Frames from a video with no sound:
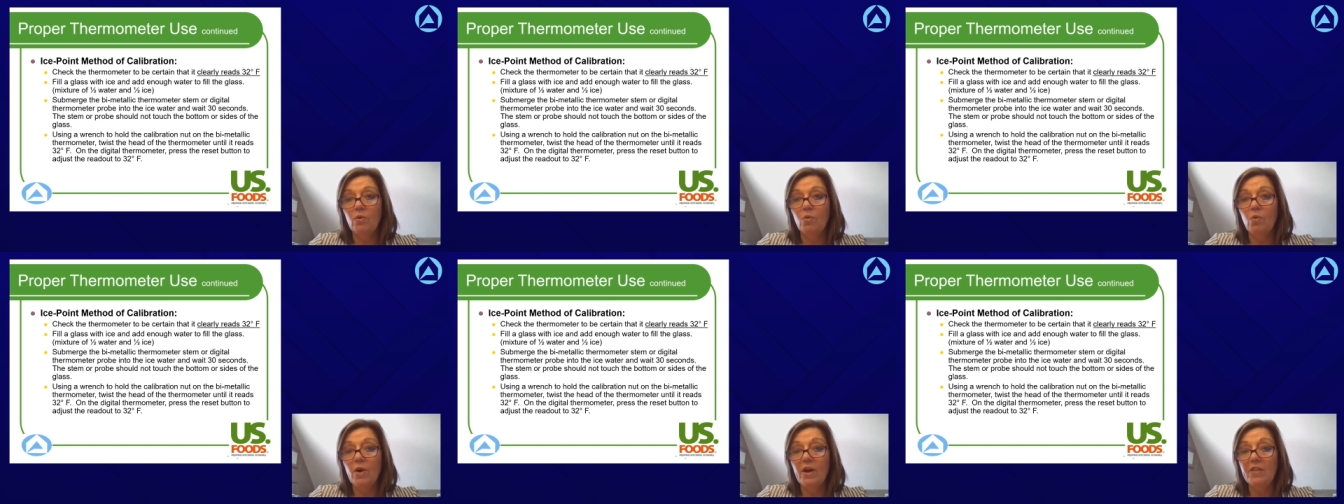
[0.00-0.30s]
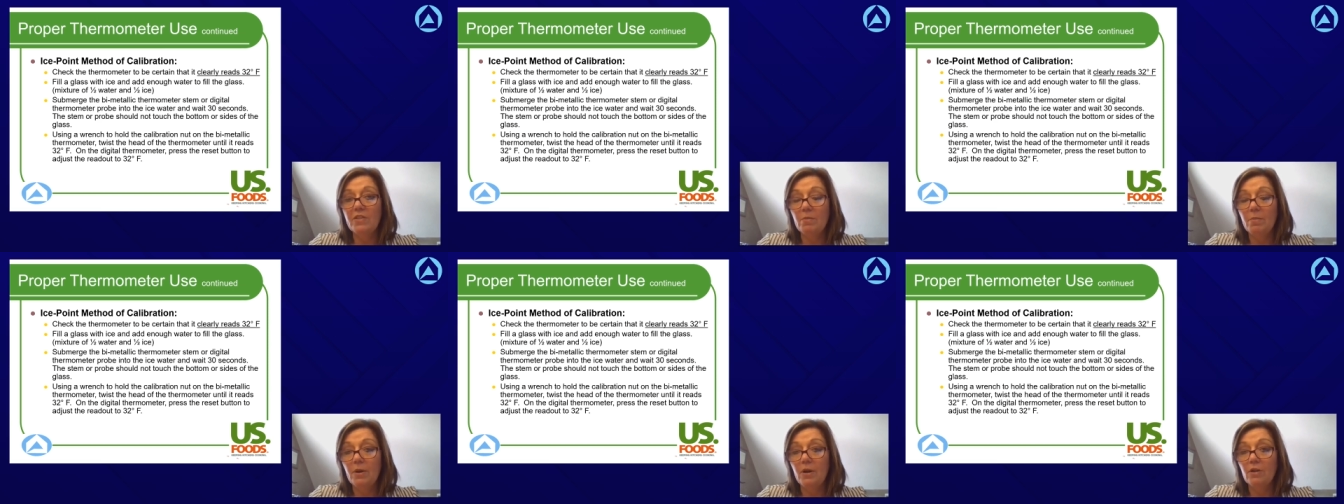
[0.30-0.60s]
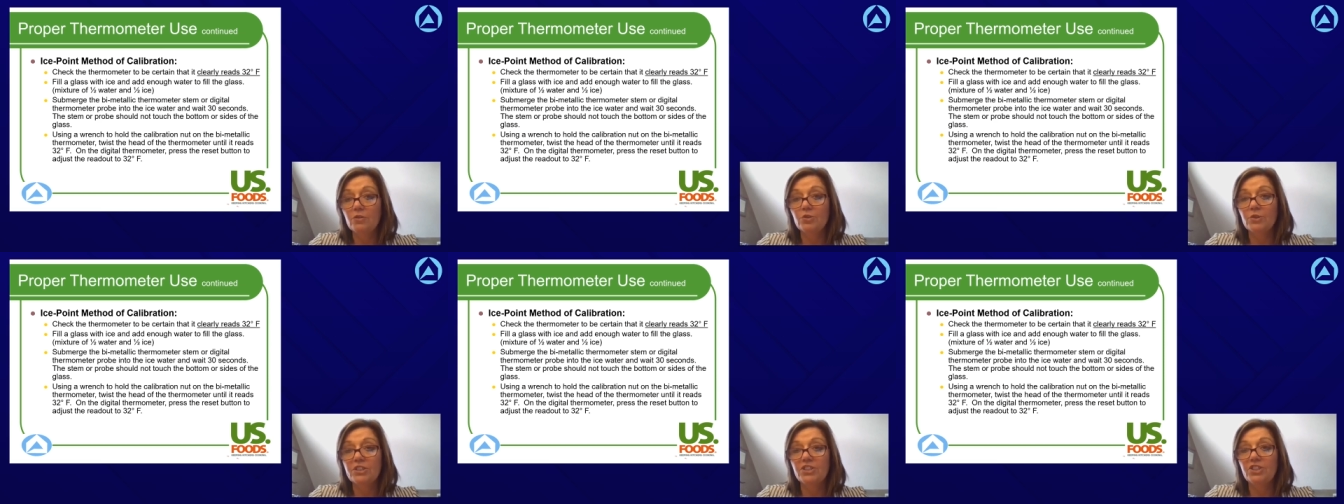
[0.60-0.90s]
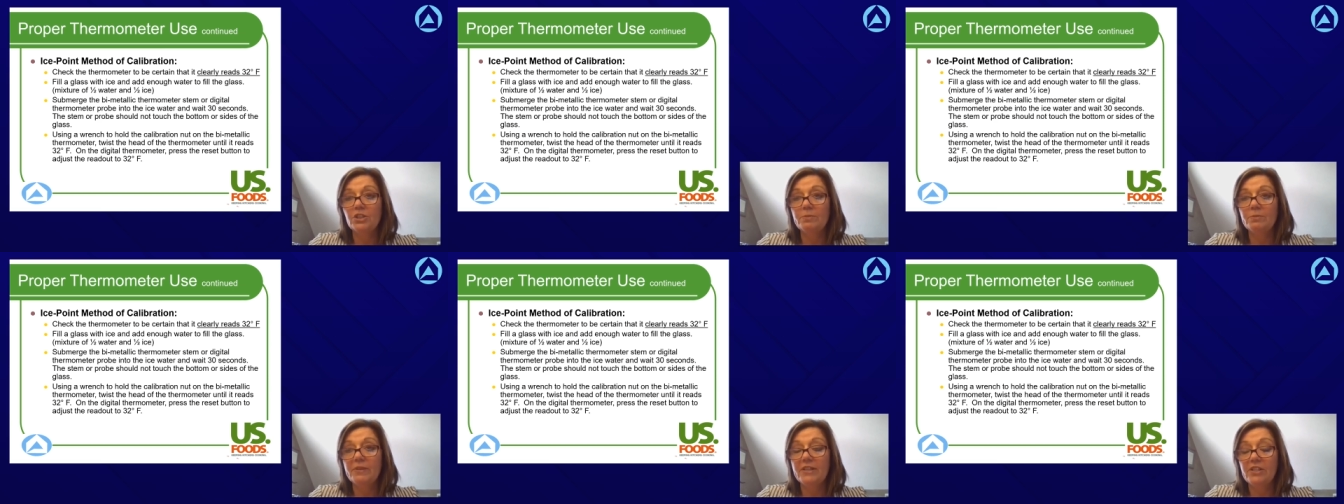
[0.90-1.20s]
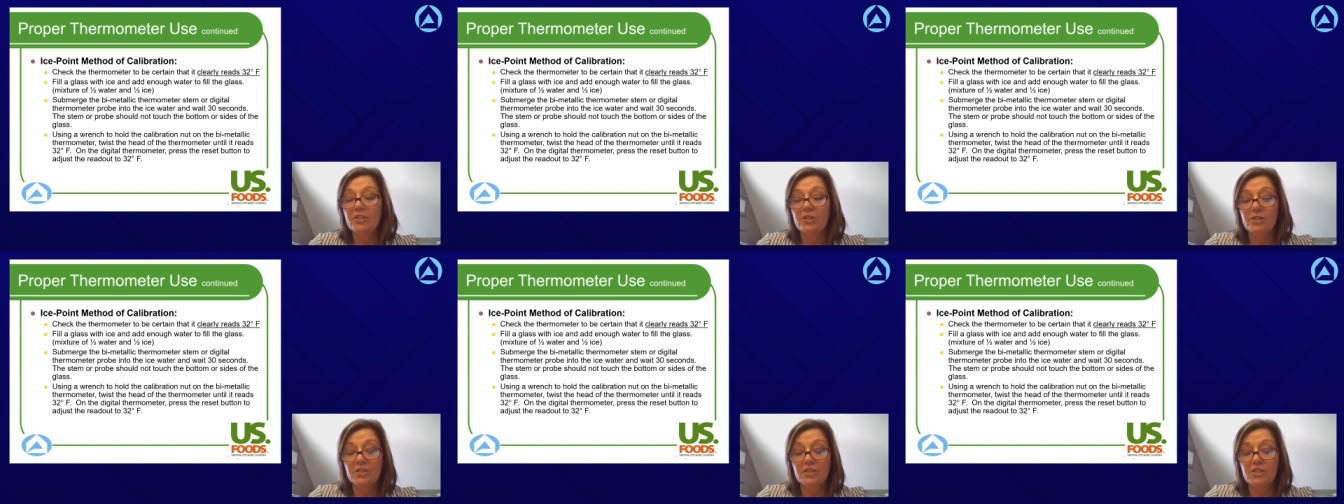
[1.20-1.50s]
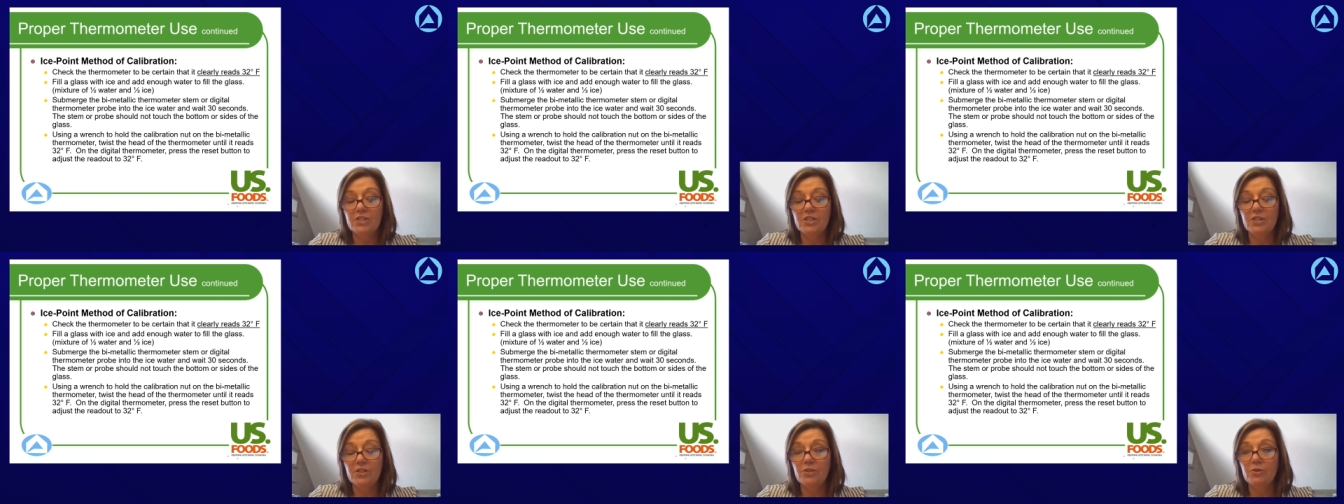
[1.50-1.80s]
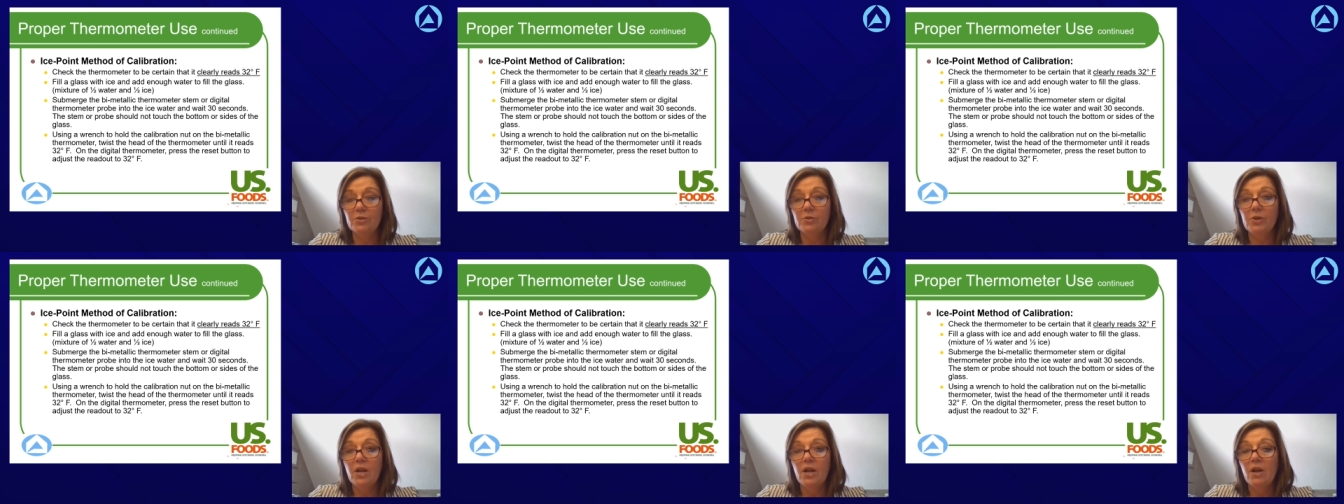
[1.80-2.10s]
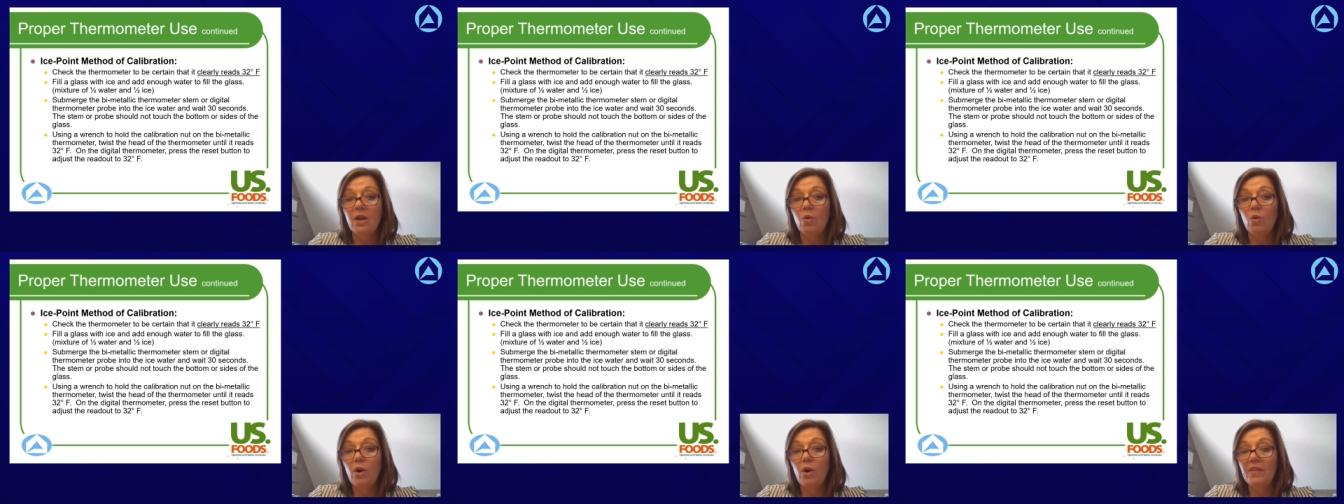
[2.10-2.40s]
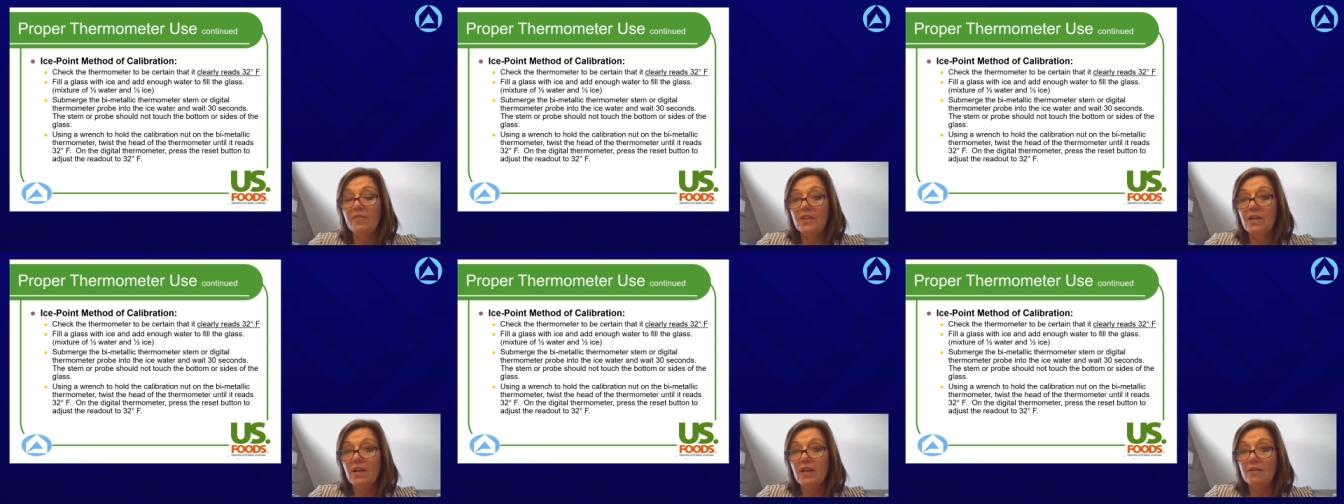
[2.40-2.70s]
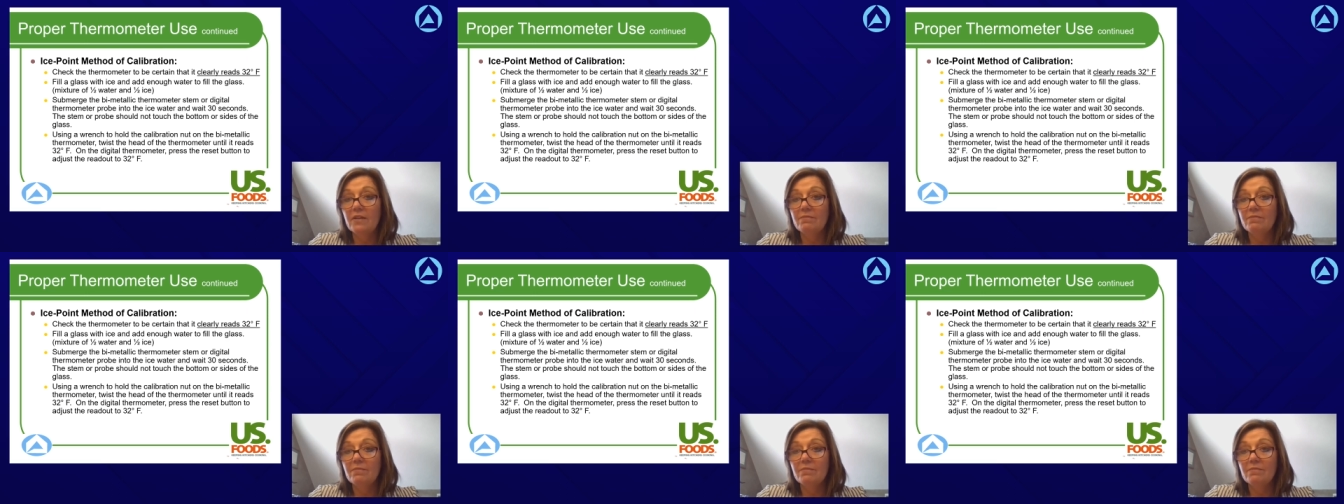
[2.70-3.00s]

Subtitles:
what the poultry should be cooked to, what the